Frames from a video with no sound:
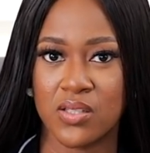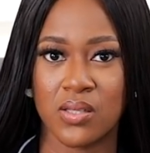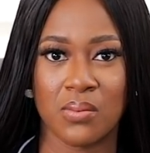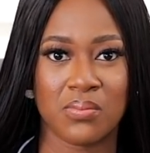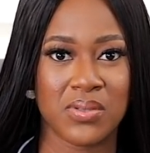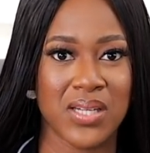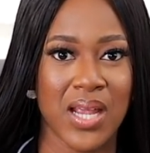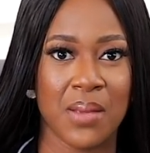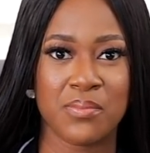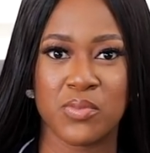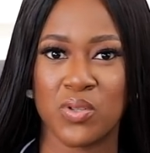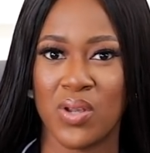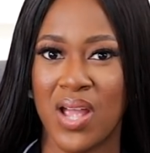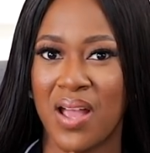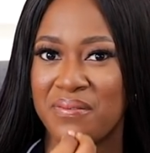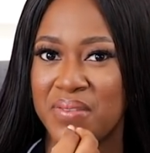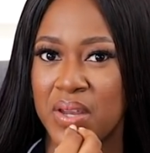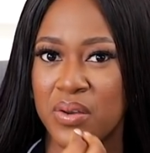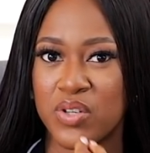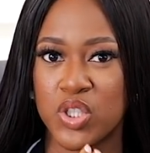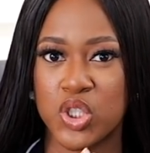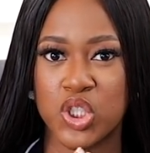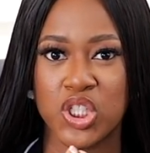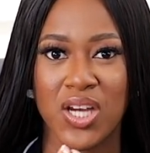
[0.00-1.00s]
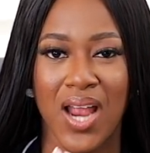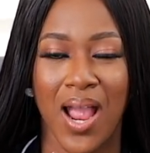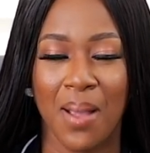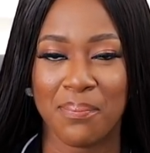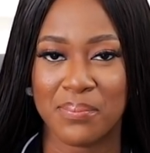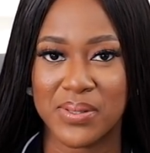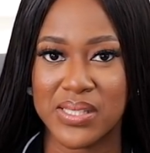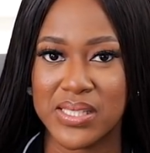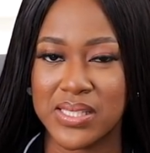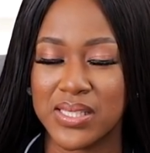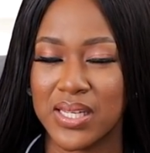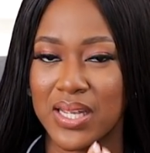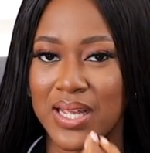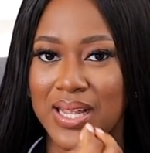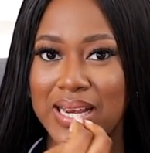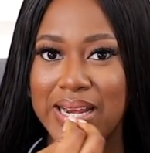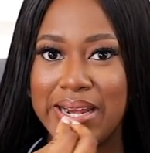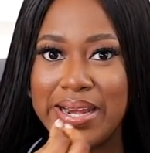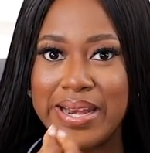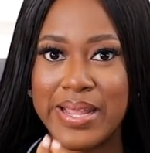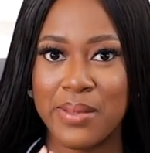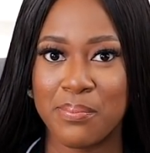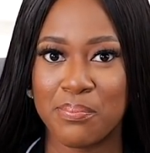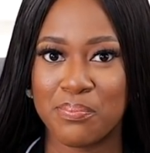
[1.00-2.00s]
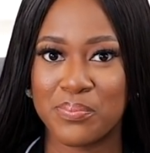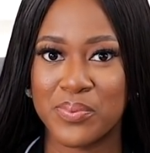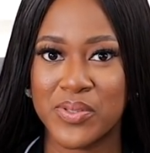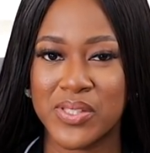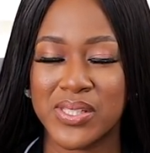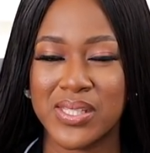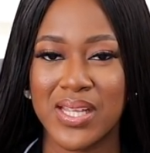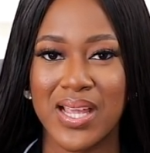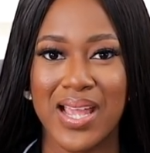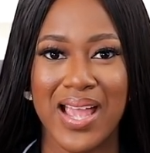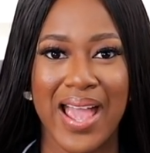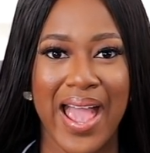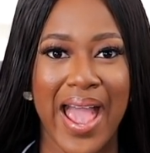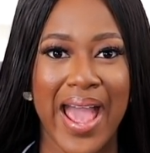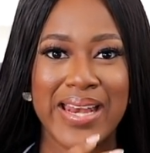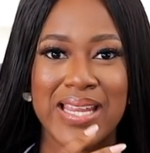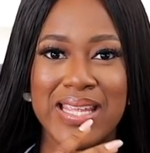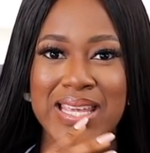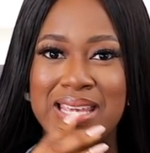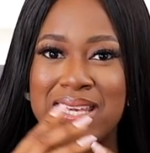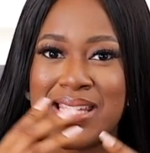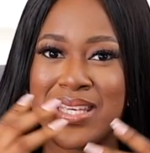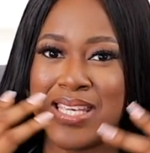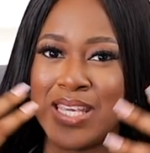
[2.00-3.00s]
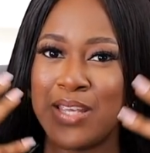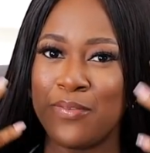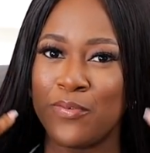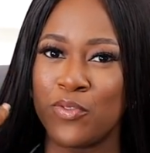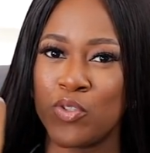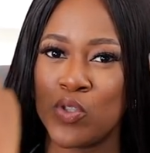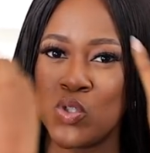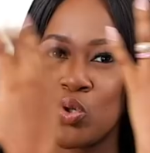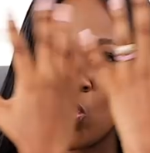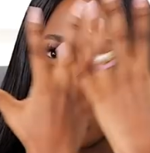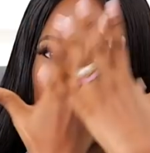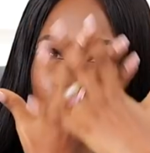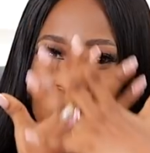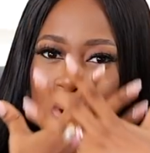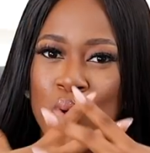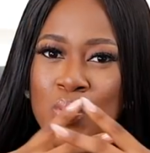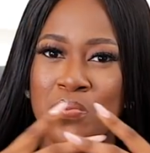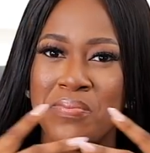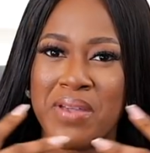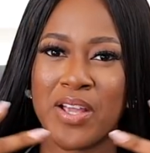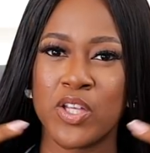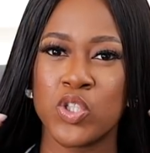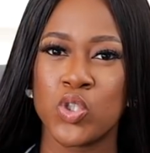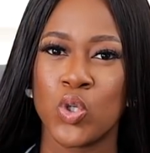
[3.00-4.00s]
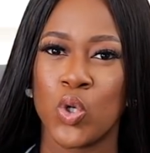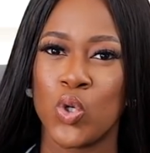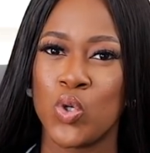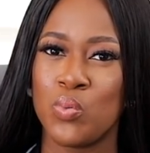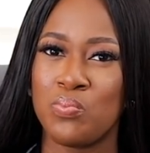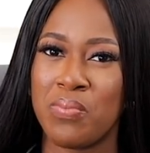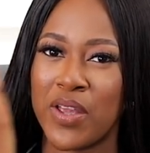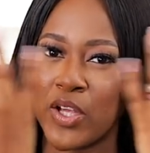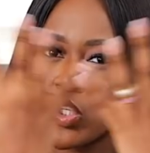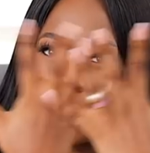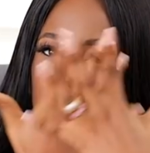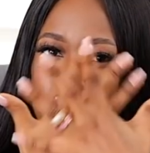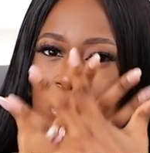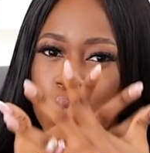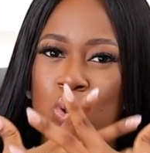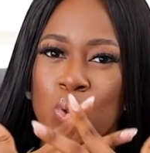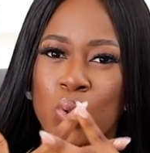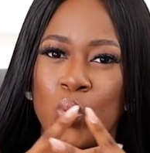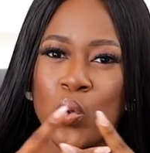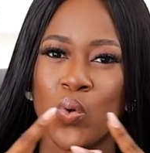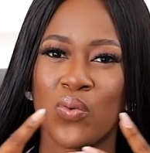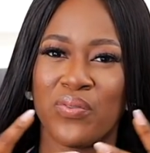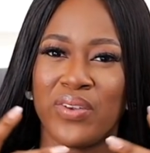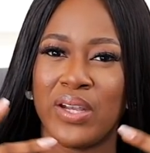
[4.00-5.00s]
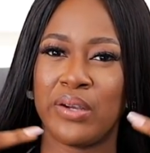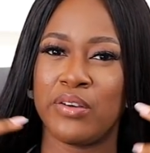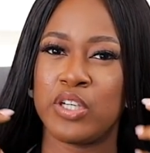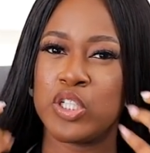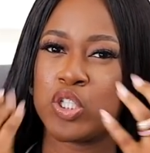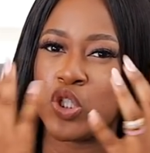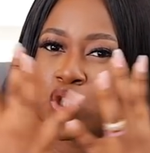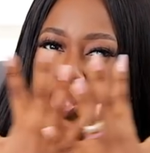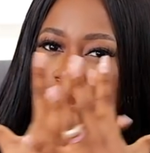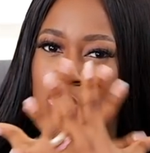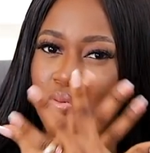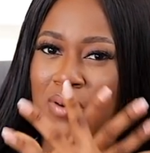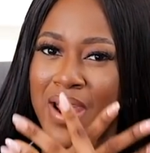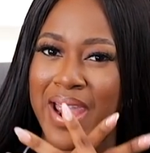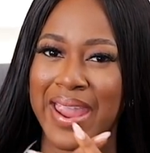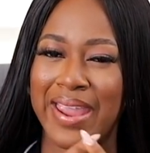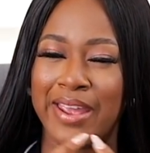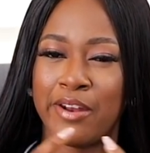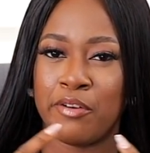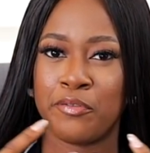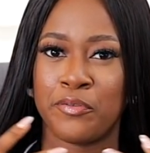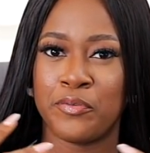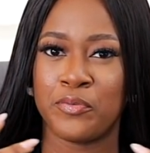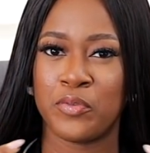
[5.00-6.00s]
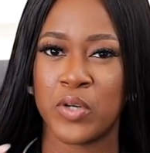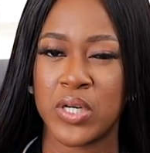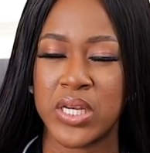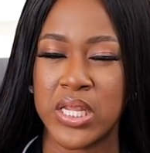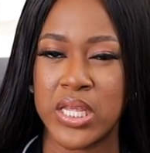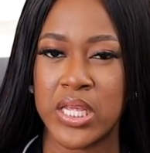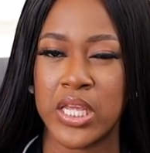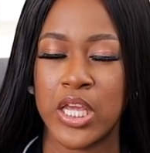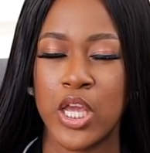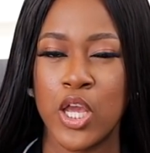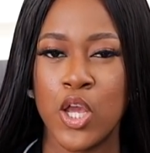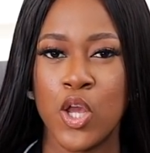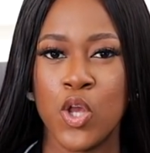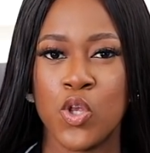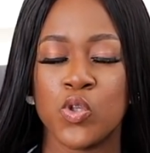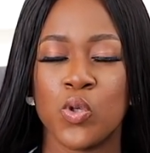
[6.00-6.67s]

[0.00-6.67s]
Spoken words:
Sometimes you have very chapped lips and it gives your makes you look very dry and funny.